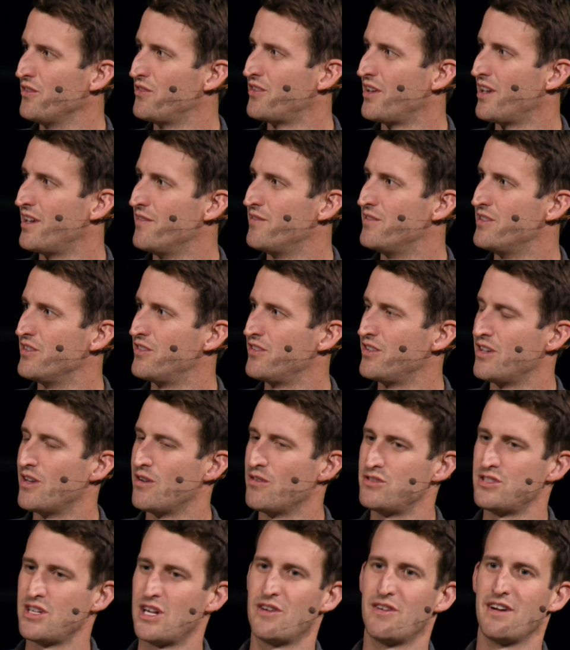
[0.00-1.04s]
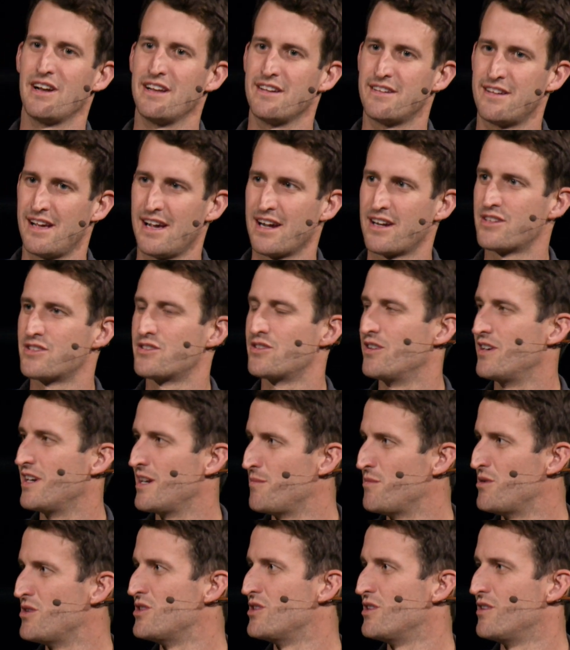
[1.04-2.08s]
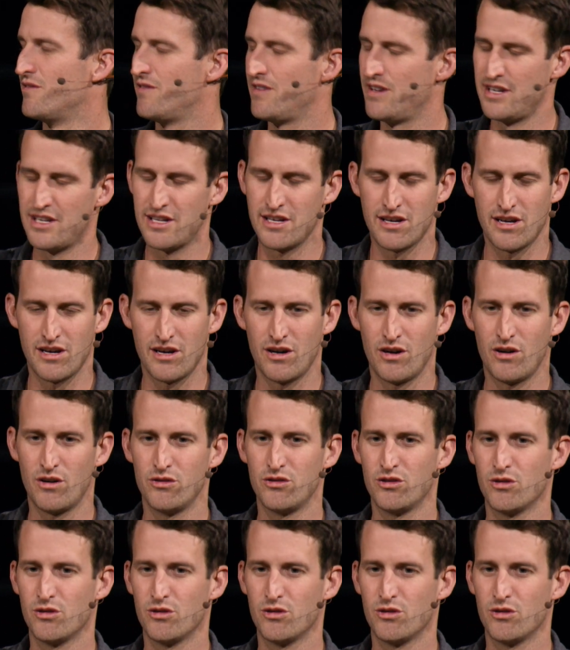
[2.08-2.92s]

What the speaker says: Instead of just generating text or an image or a video,